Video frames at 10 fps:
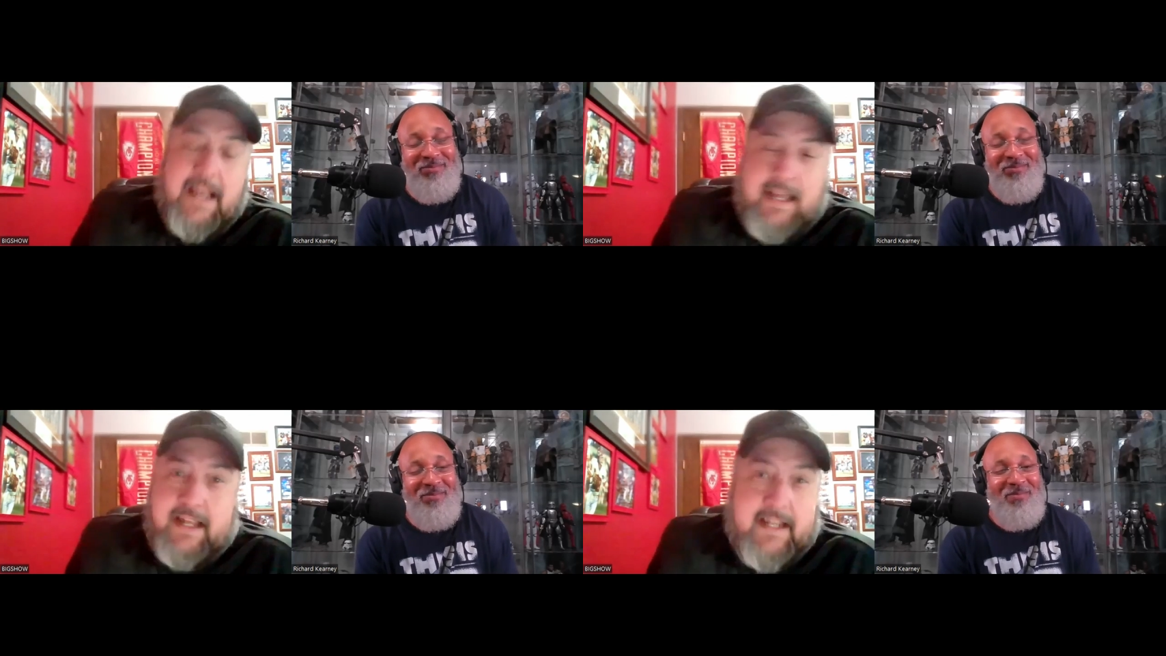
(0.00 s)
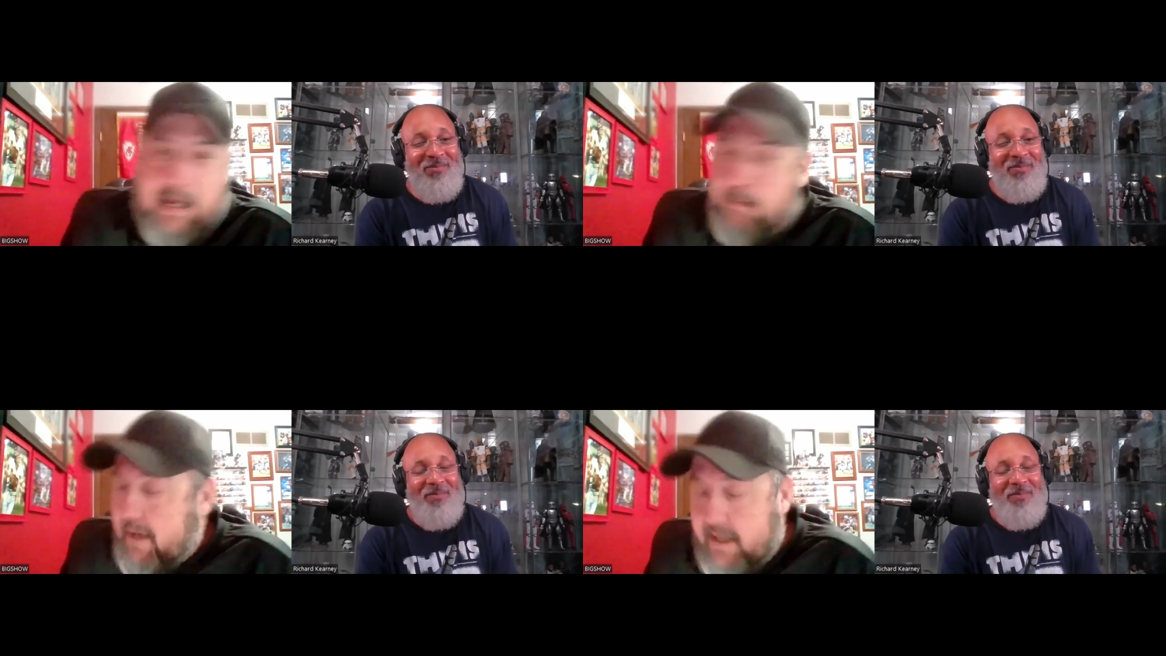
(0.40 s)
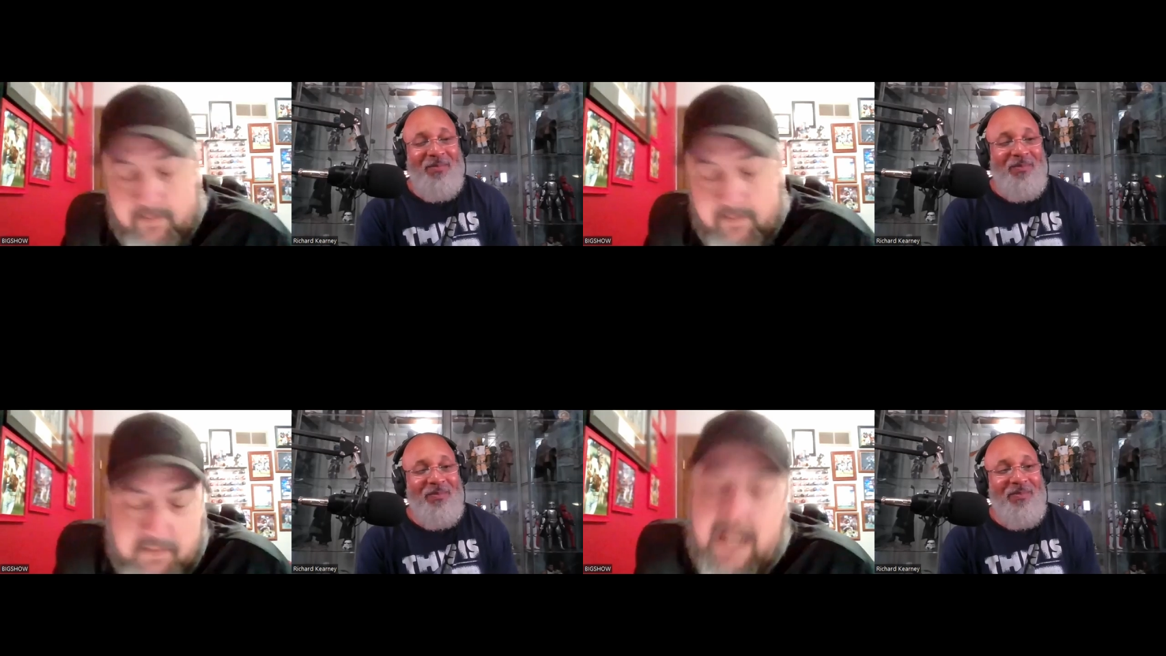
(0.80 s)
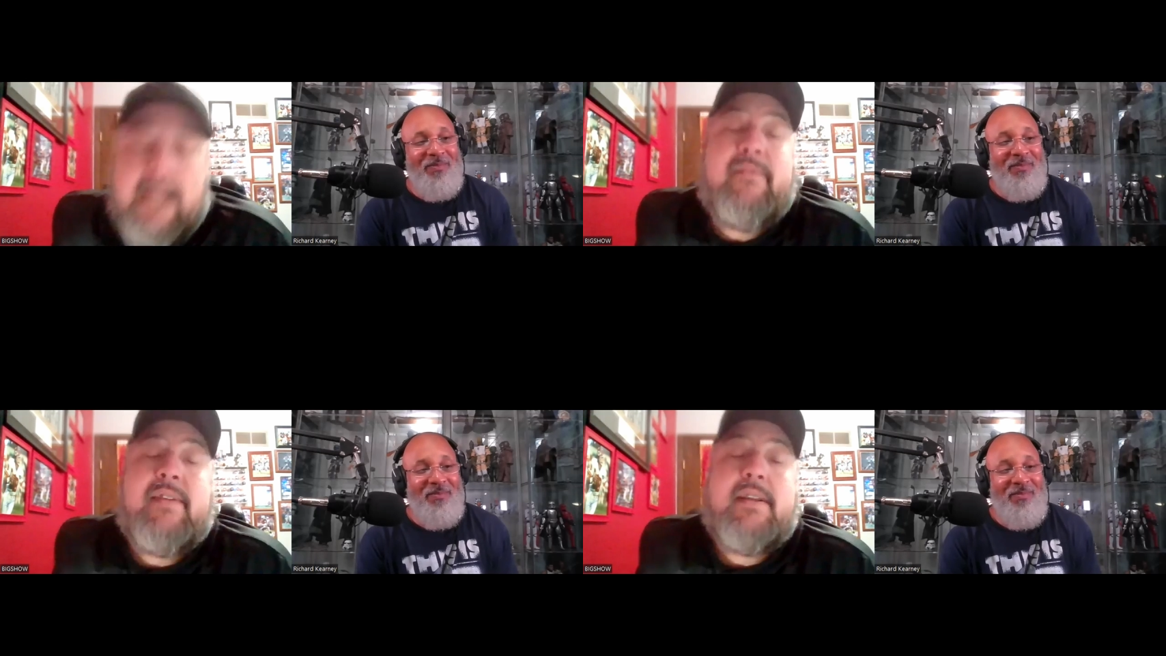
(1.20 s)
Speaker 1: I'm not
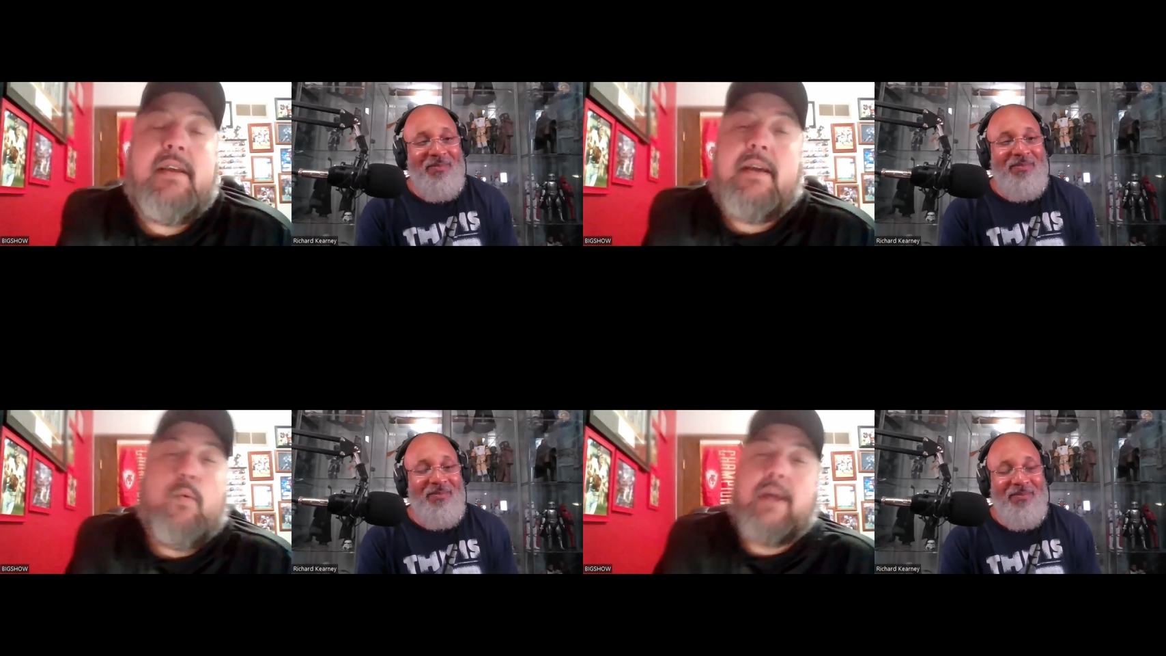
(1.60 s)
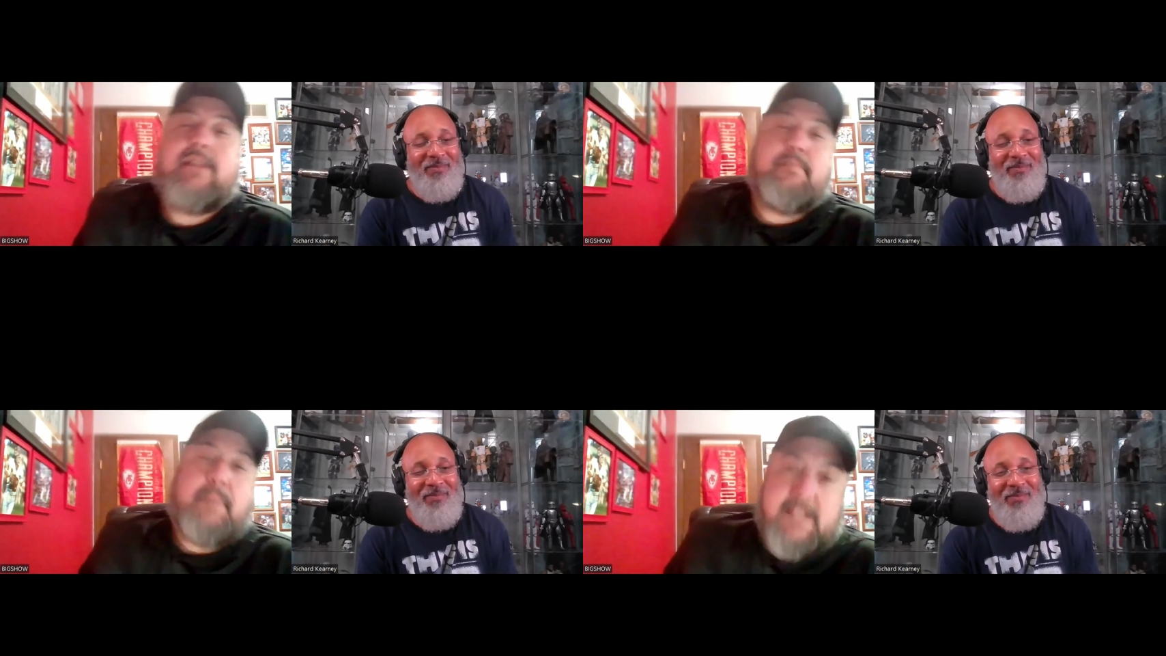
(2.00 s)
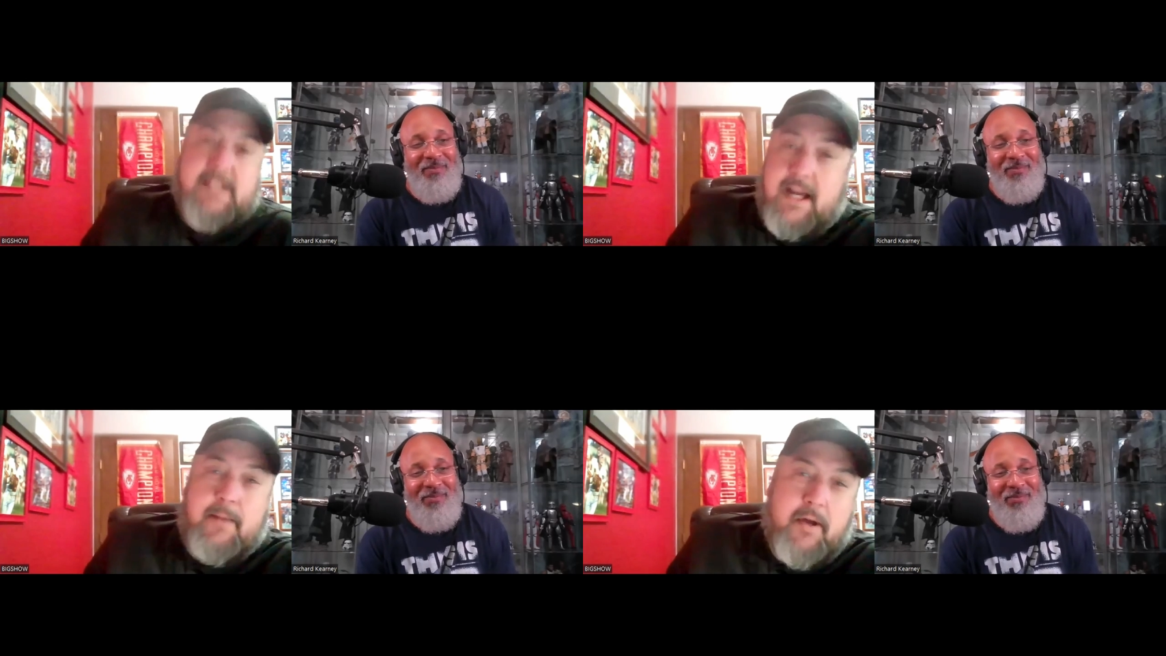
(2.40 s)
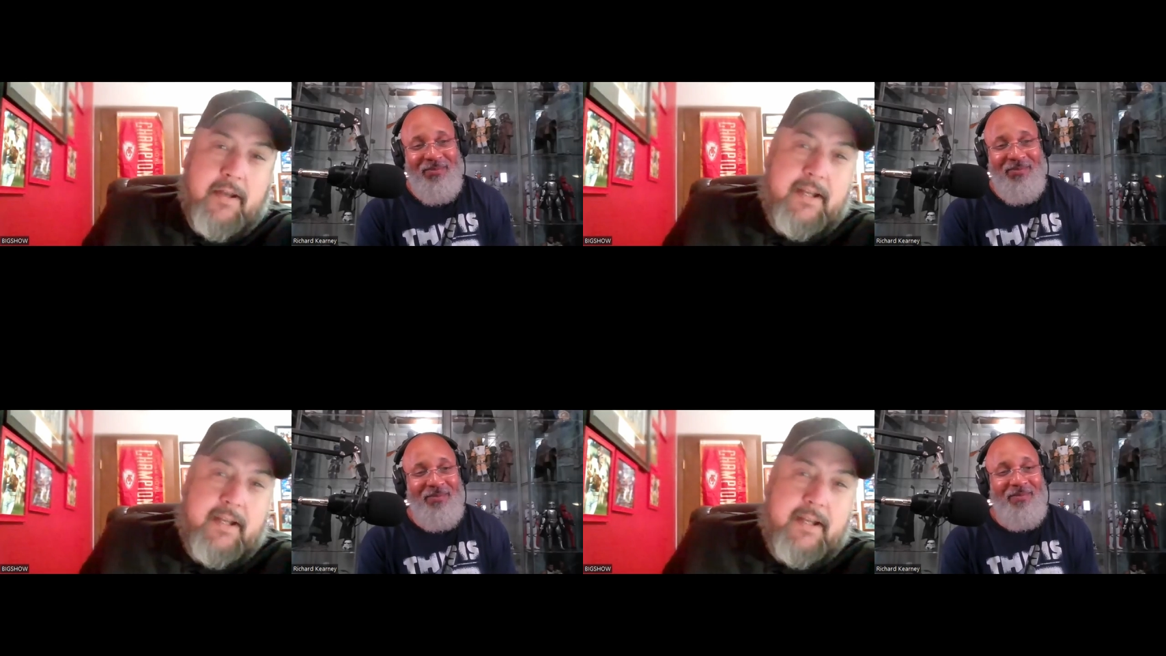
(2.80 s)
even going to waste my time on
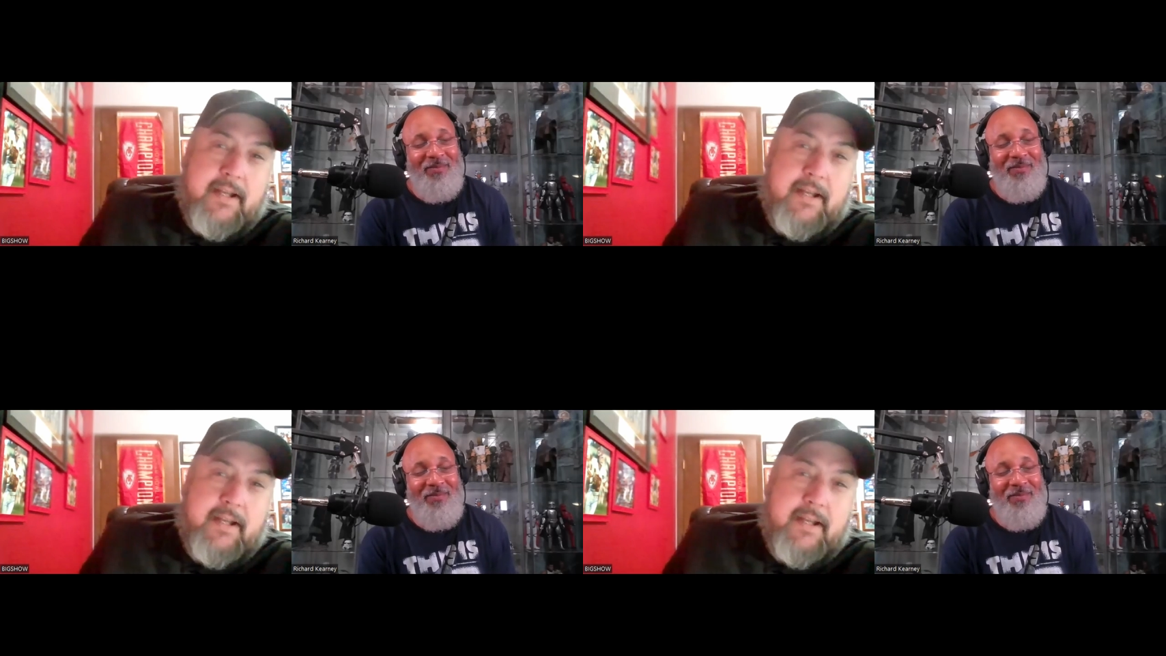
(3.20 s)
it.